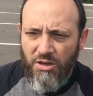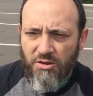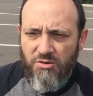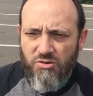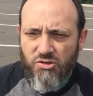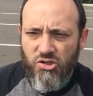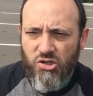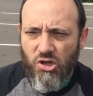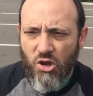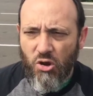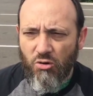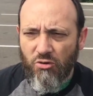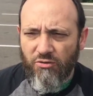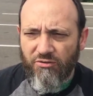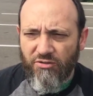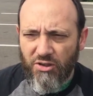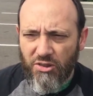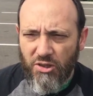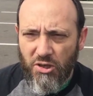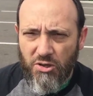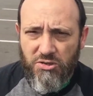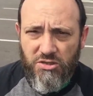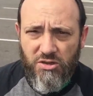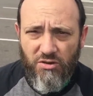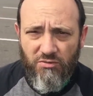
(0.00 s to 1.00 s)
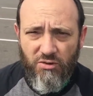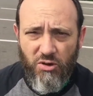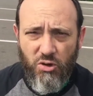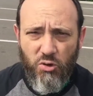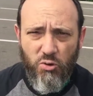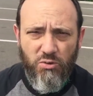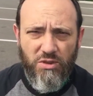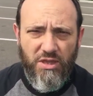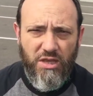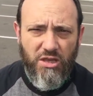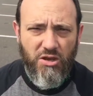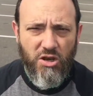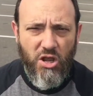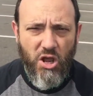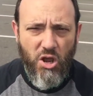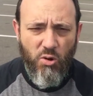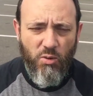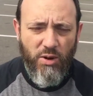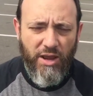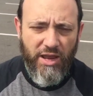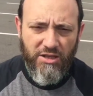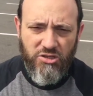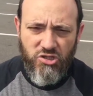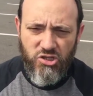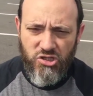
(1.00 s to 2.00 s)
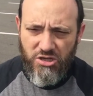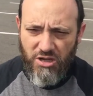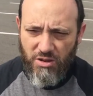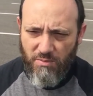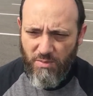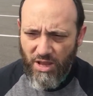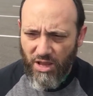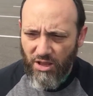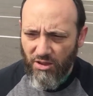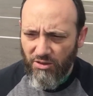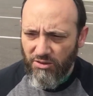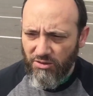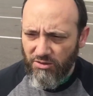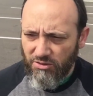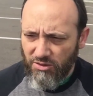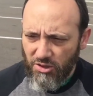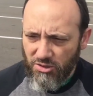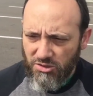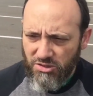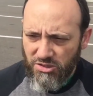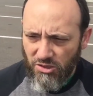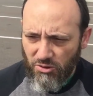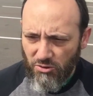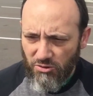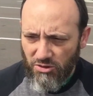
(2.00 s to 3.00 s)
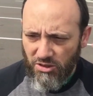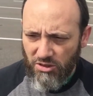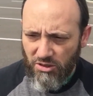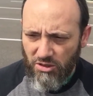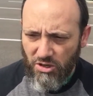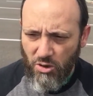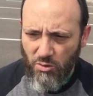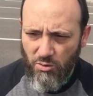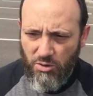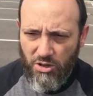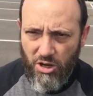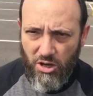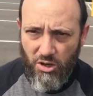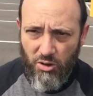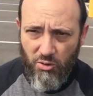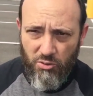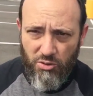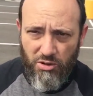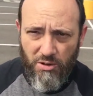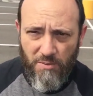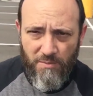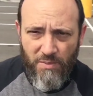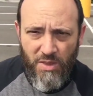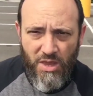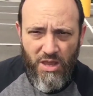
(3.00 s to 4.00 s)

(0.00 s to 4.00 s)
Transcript: So, for those of you that know HTML, those of you that know code,